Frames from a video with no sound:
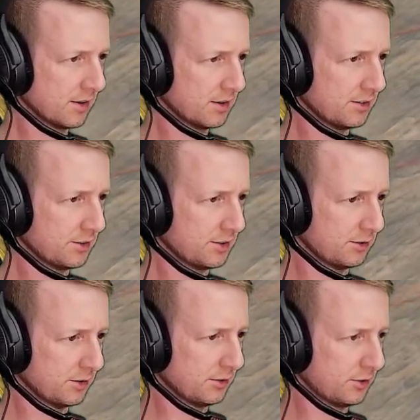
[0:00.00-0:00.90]
Let's see,
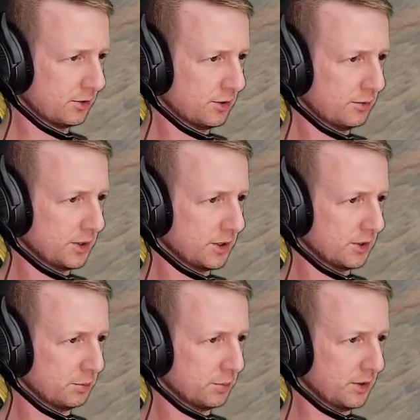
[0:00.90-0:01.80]
we'll try and bring
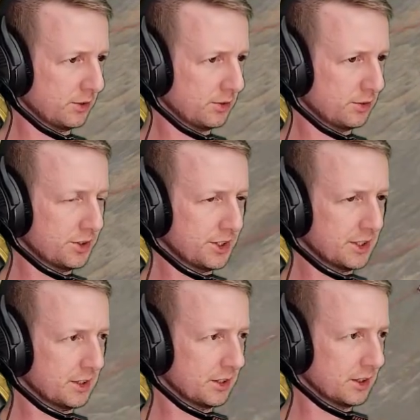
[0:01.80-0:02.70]
this Beast Lord
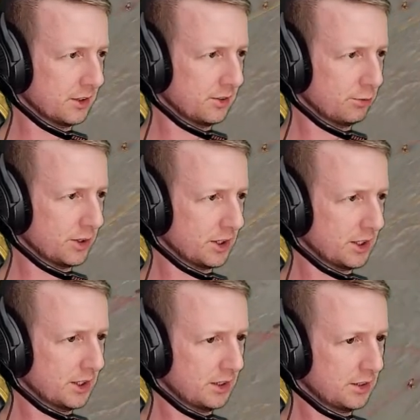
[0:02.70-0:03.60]
down, okay, if we
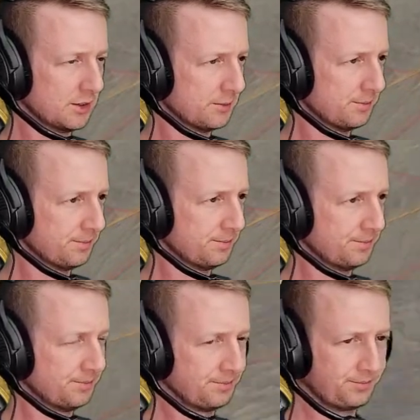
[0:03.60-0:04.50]
can.
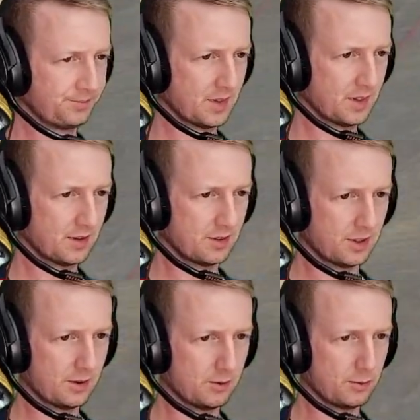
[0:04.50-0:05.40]
So
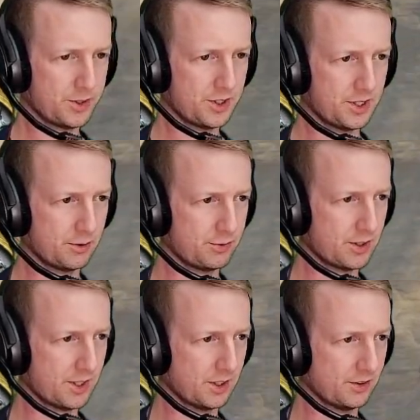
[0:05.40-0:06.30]
they're winning that
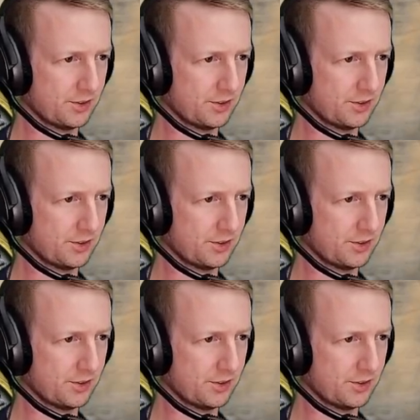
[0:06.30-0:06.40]
fight against the